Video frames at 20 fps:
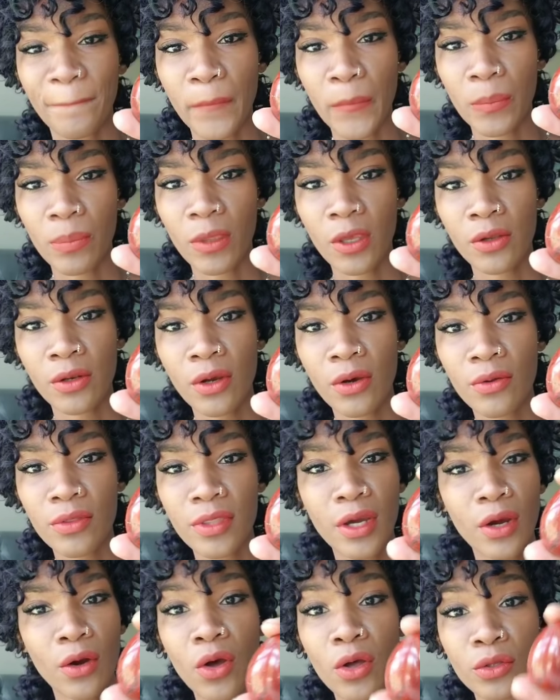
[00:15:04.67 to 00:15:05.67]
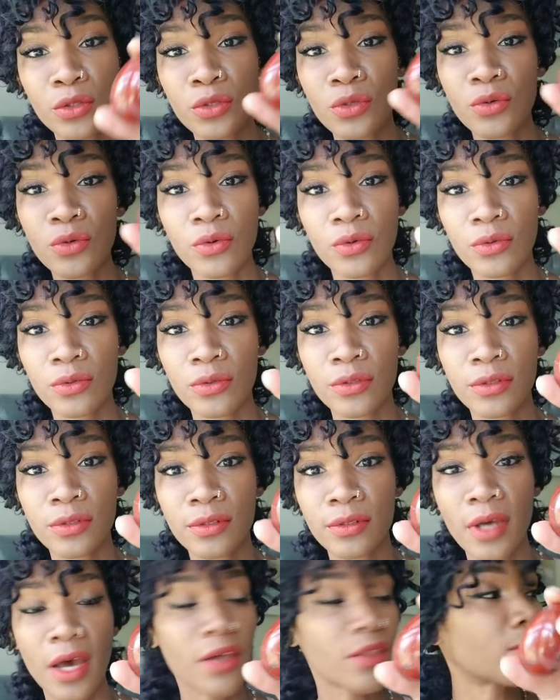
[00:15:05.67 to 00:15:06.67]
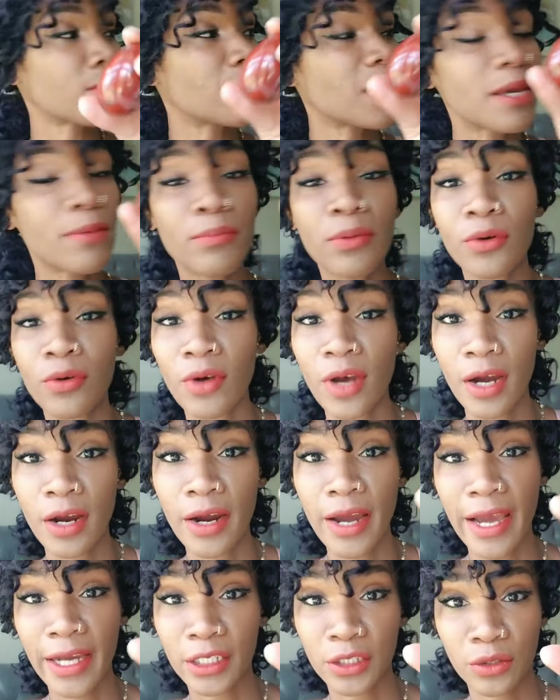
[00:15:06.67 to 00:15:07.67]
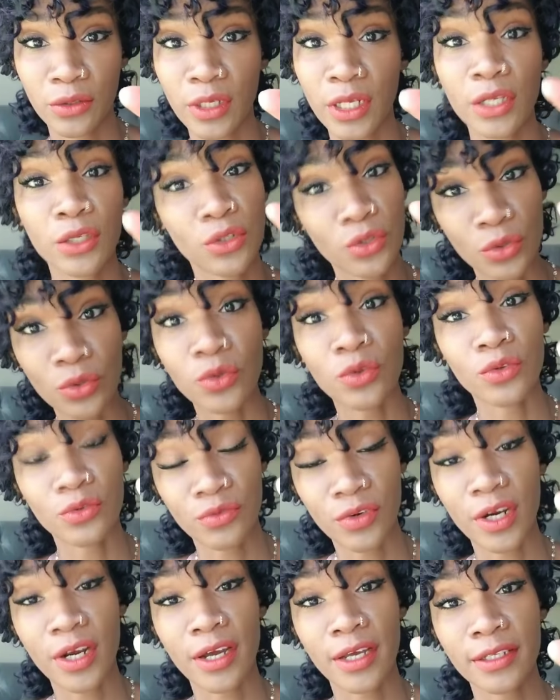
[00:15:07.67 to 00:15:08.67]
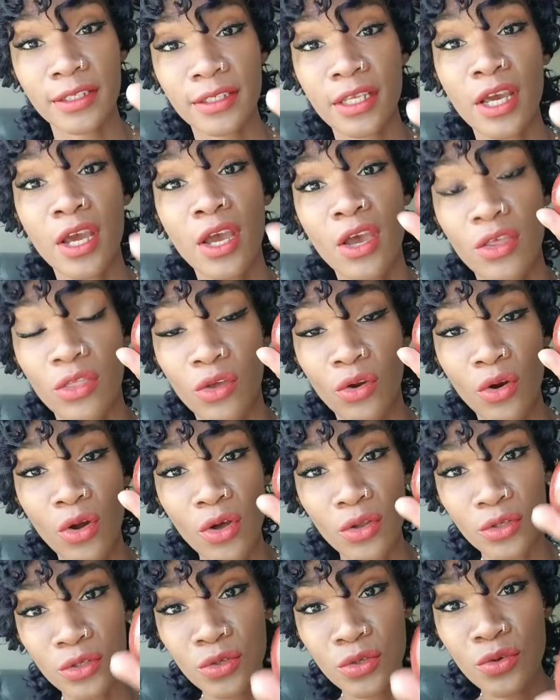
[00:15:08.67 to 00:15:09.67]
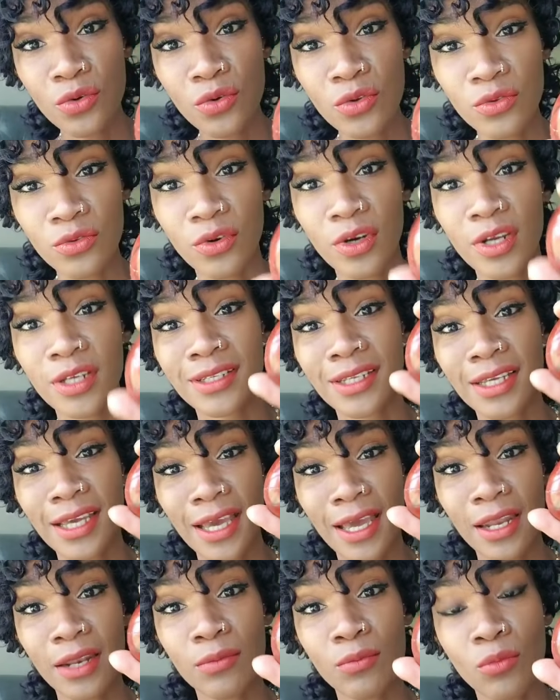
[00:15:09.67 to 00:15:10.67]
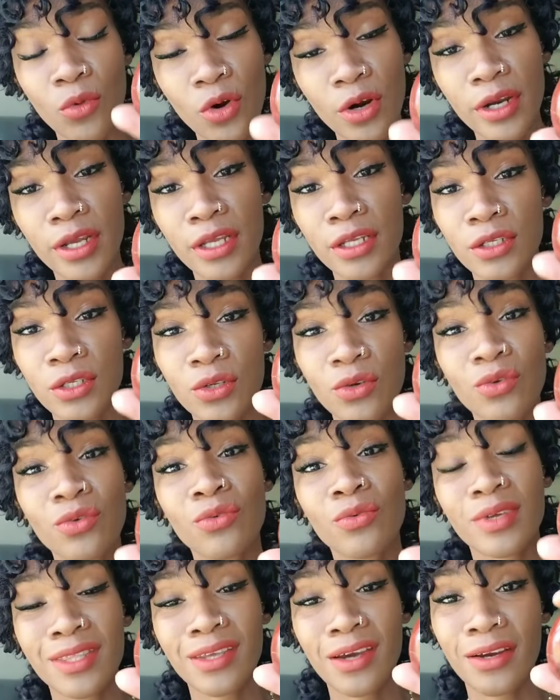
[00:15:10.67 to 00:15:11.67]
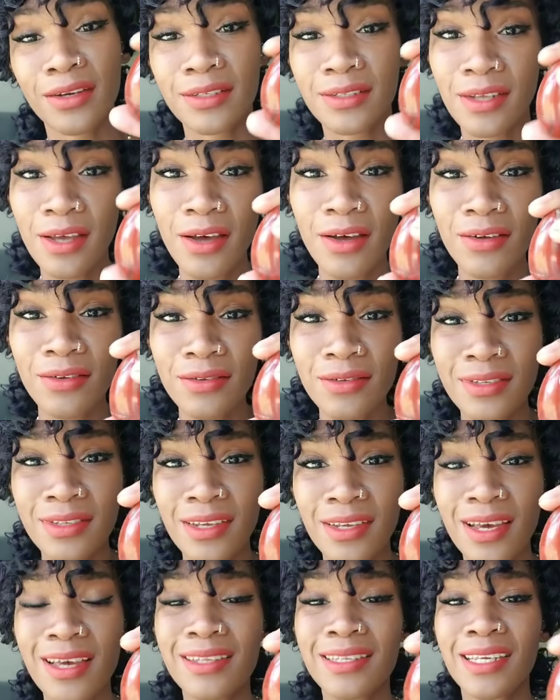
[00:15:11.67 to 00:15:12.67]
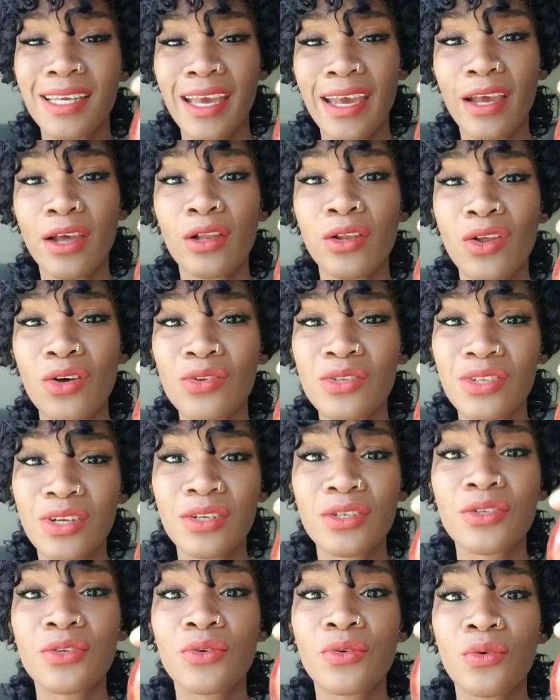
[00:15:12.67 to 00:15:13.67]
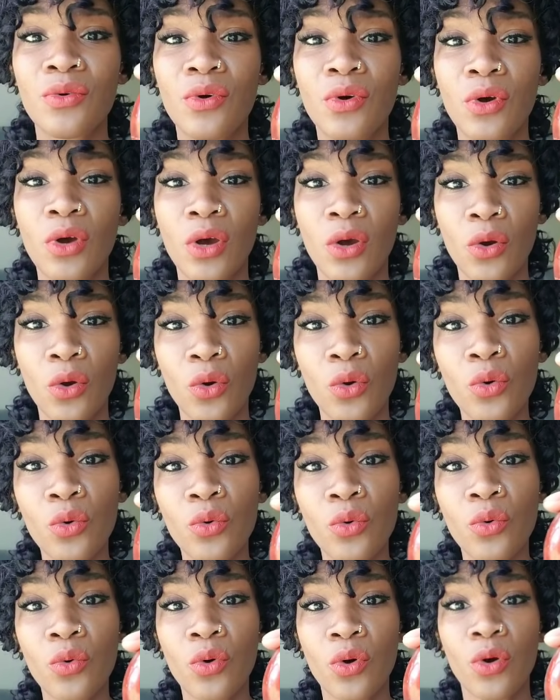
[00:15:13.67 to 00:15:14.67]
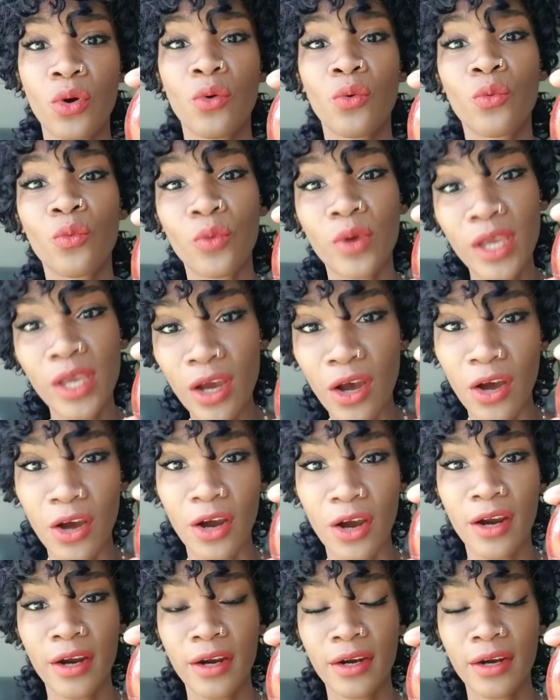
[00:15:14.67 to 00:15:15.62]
You know, they're all tools. Other people are actually tools for us. They're all tools for us to get more in tune with ourselves, to get closer to who we are.